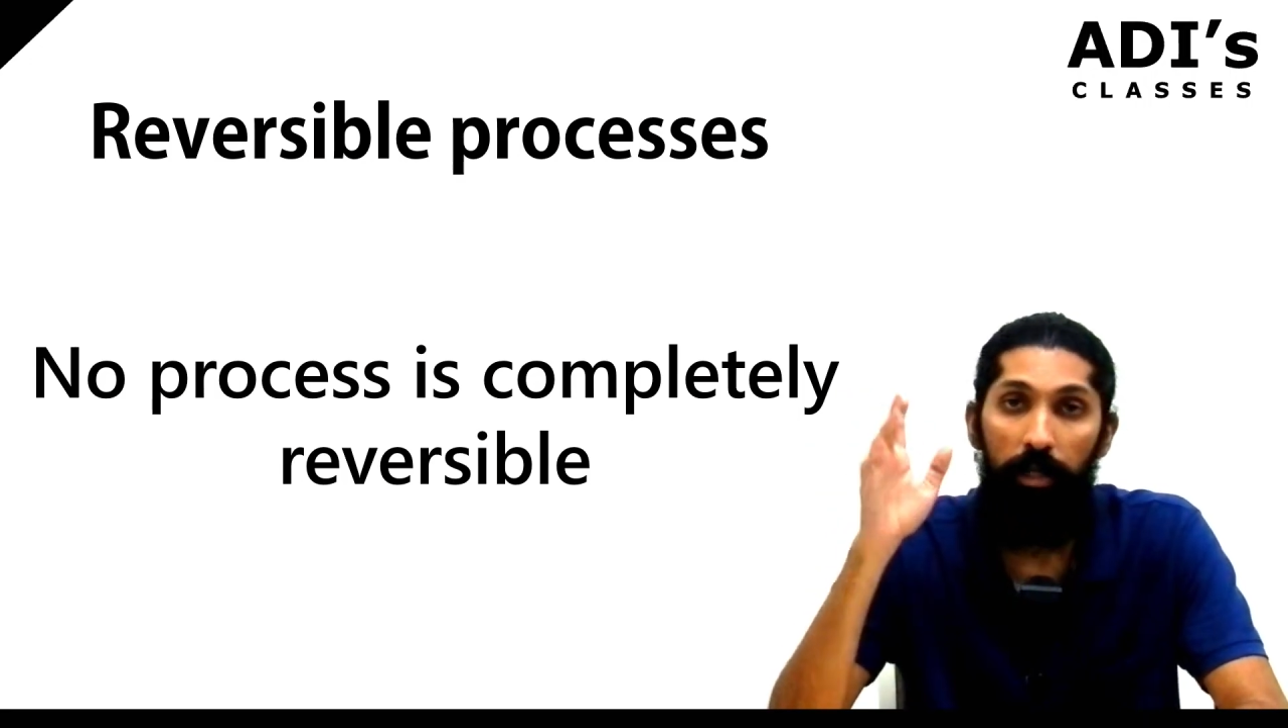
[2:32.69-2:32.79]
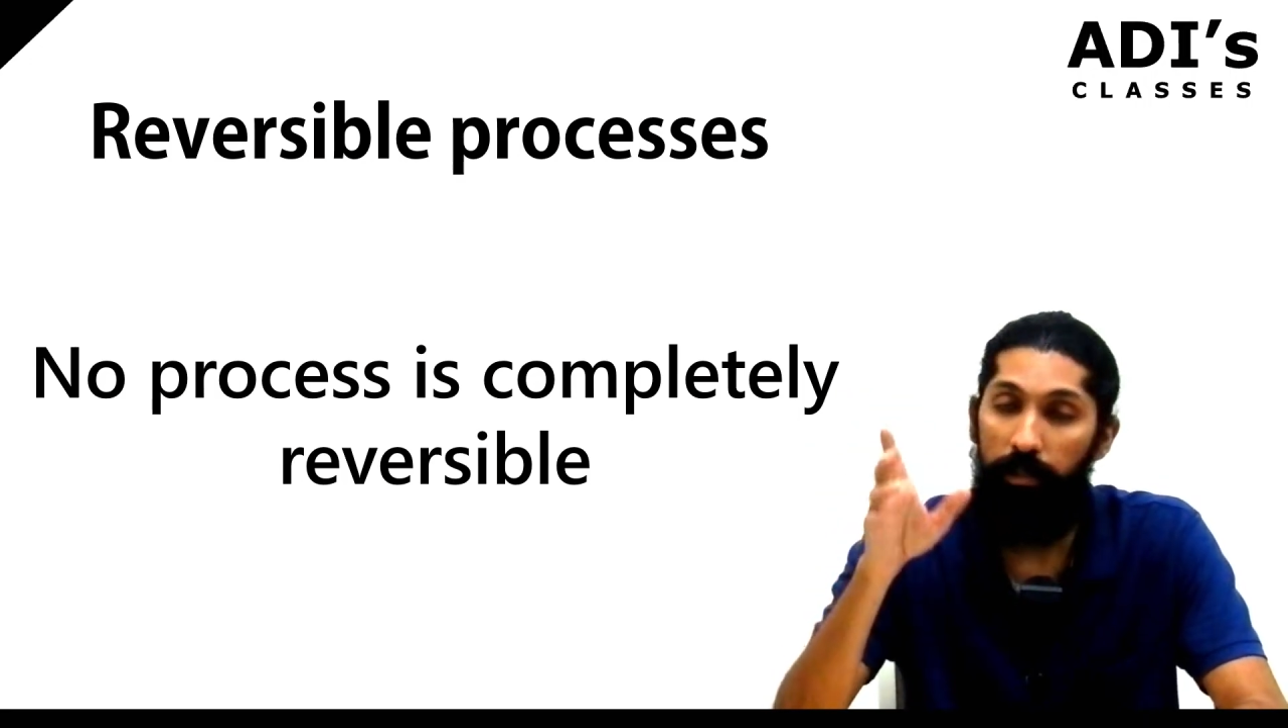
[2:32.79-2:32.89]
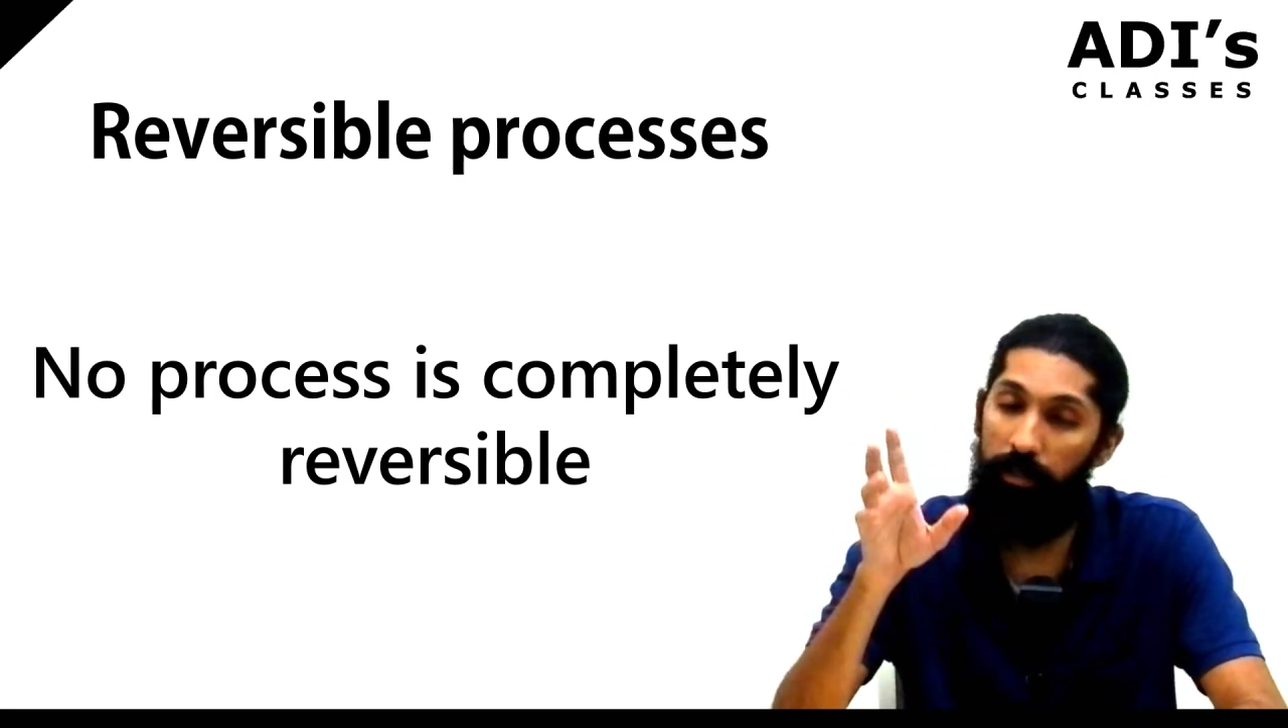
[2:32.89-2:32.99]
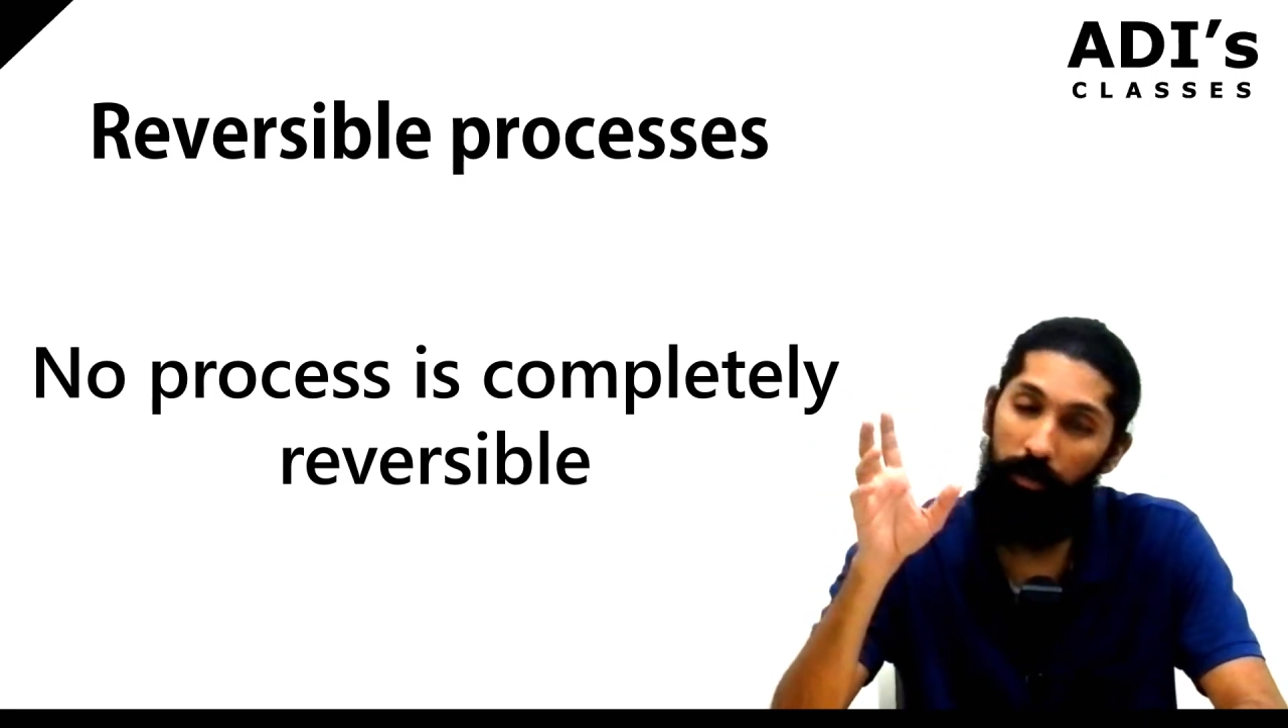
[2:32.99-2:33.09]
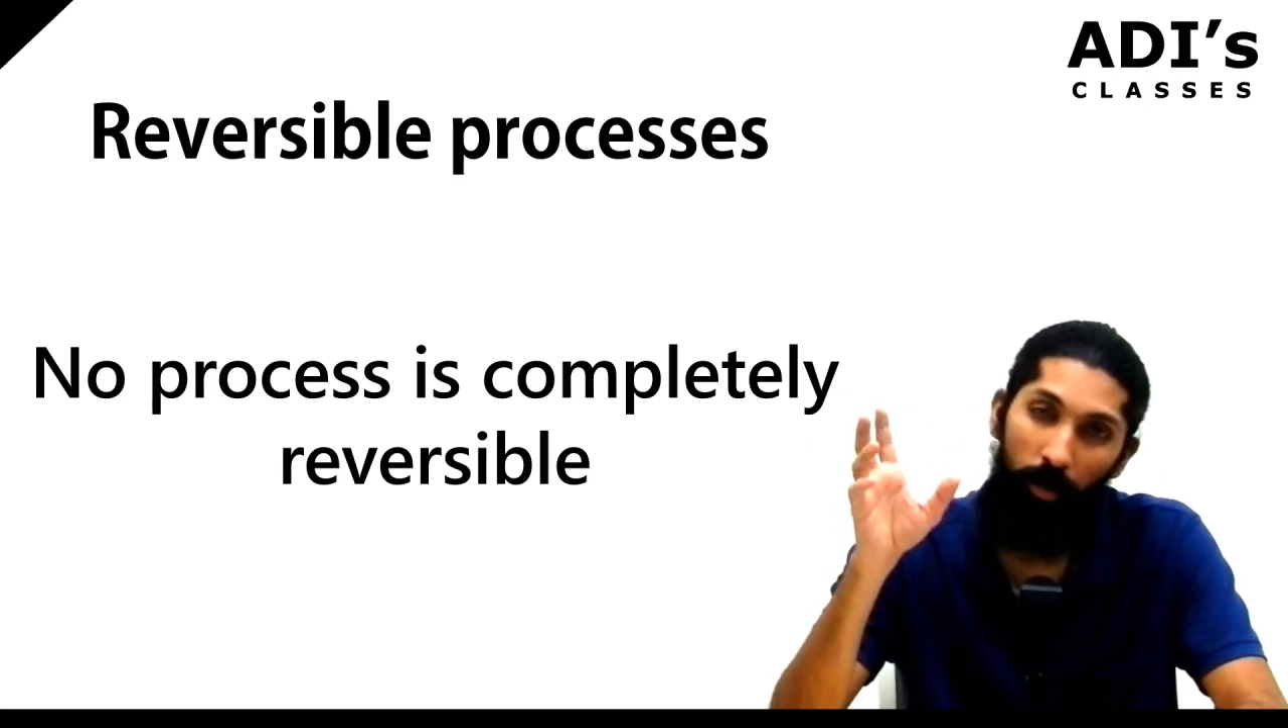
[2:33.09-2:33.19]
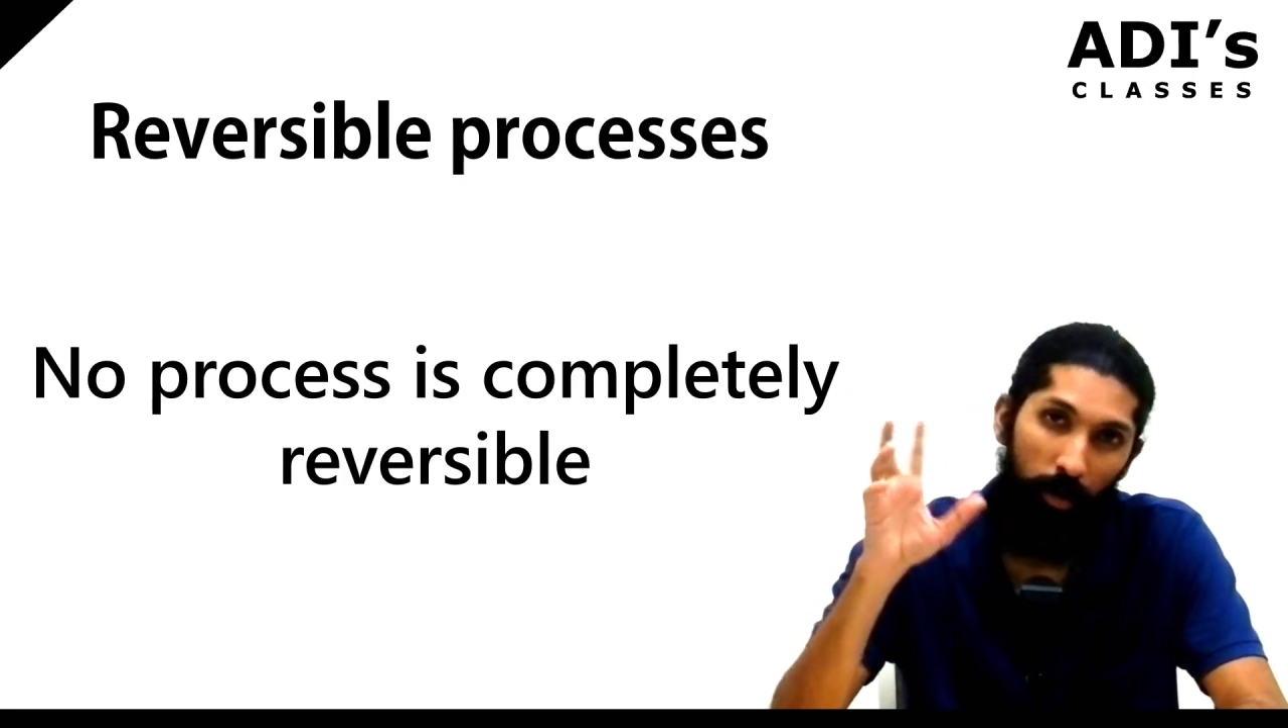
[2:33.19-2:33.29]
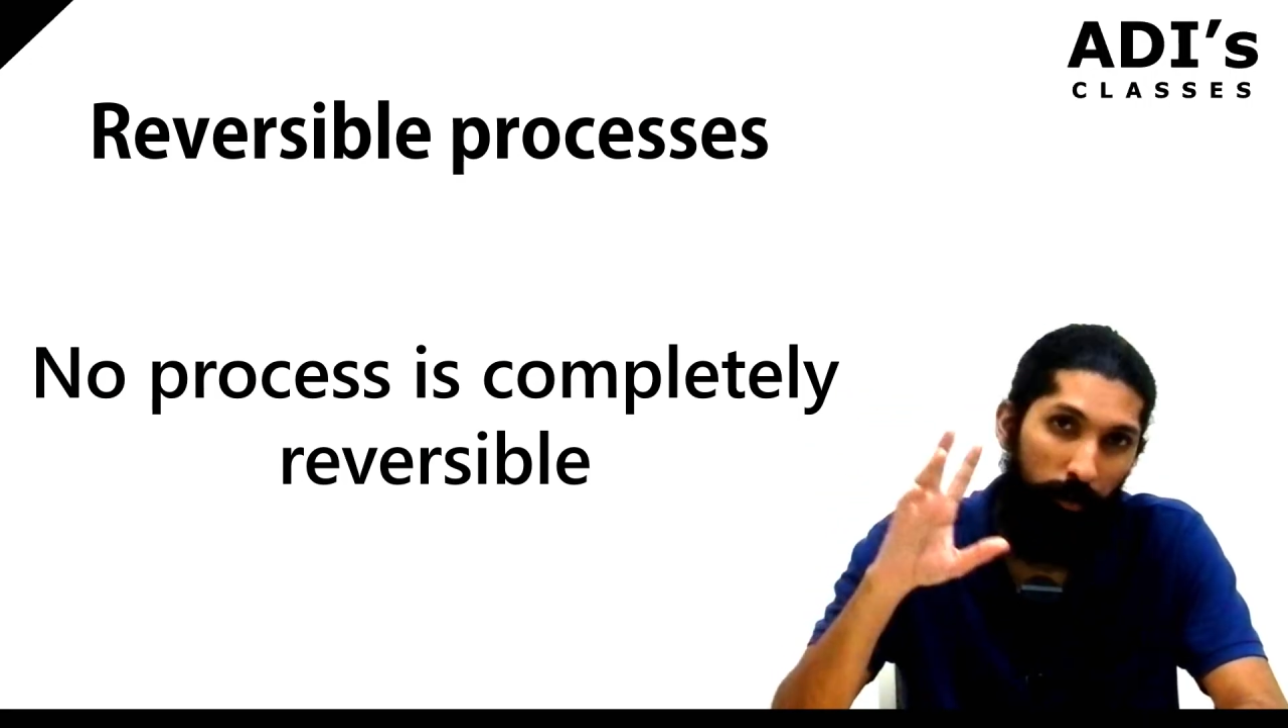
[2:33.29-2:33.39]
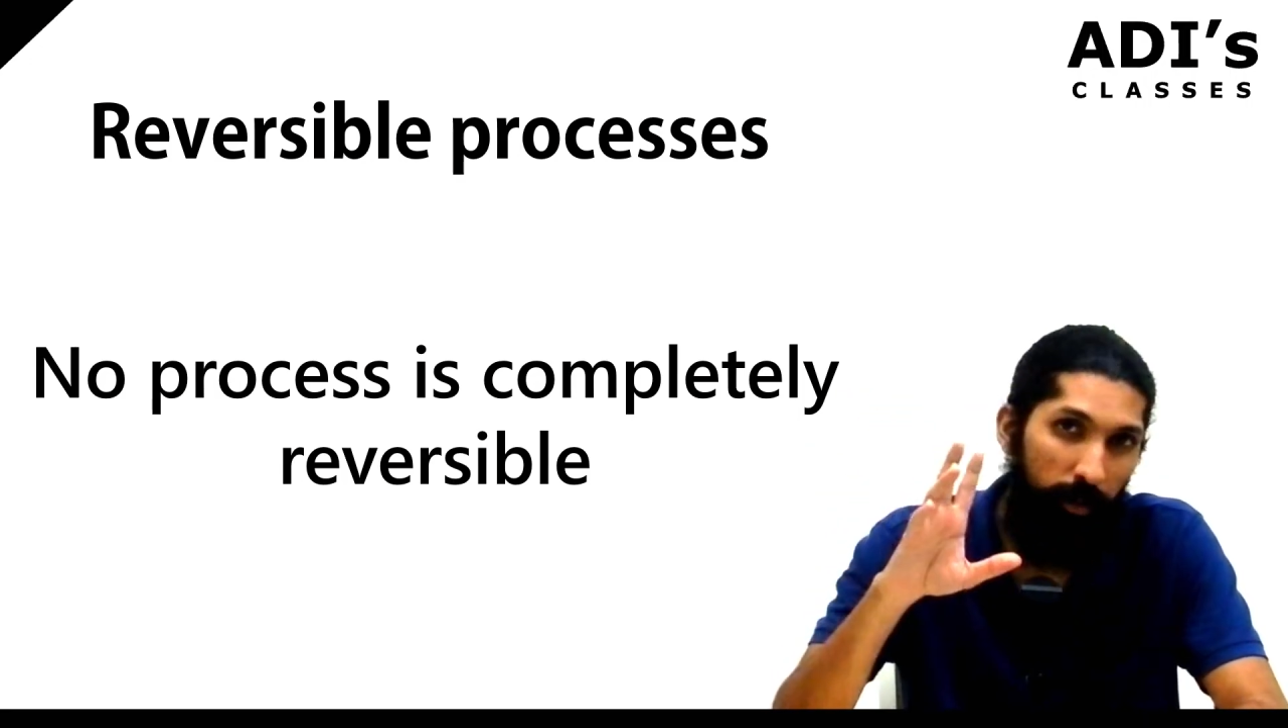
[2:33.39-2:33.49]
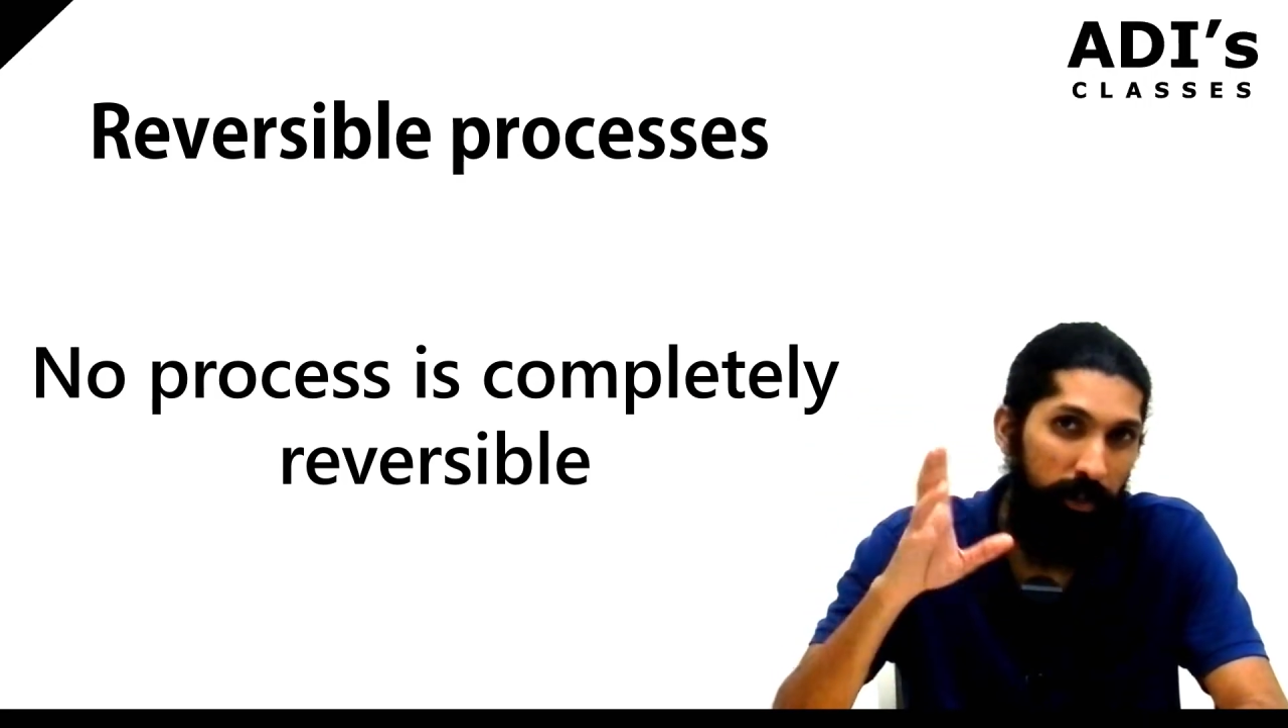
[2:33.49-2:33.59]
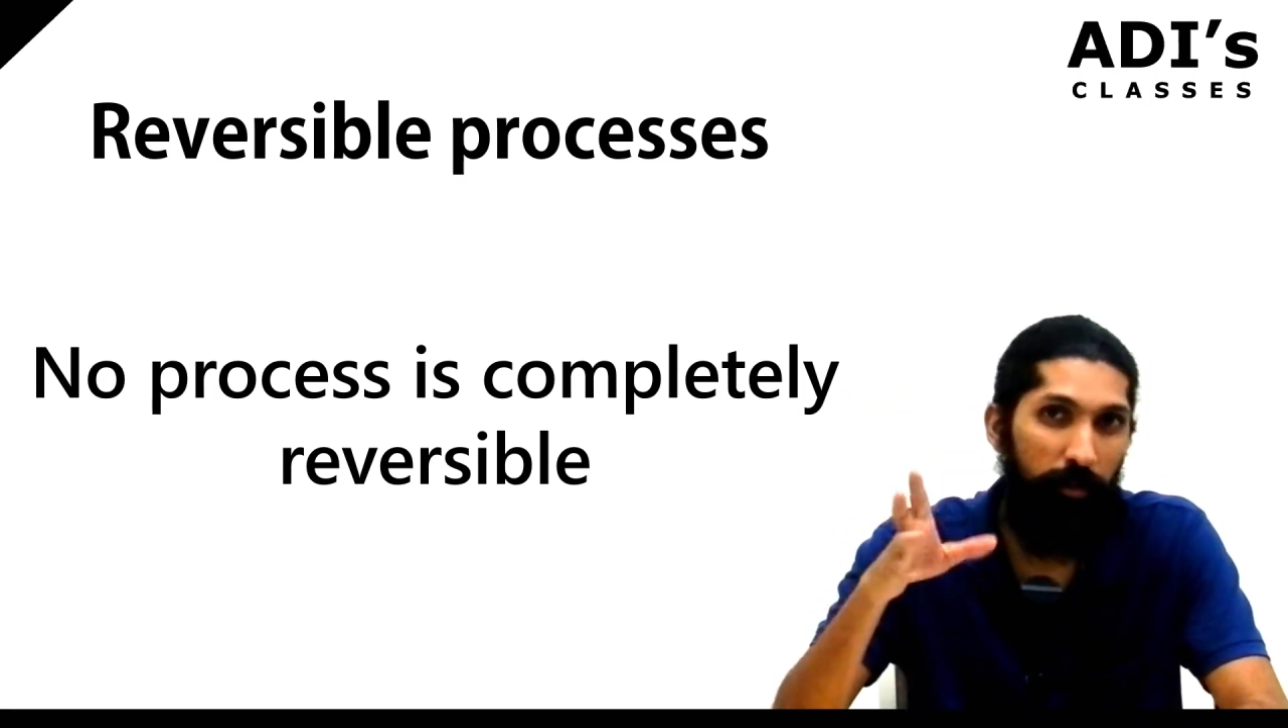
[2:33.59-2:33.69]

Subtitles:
There's always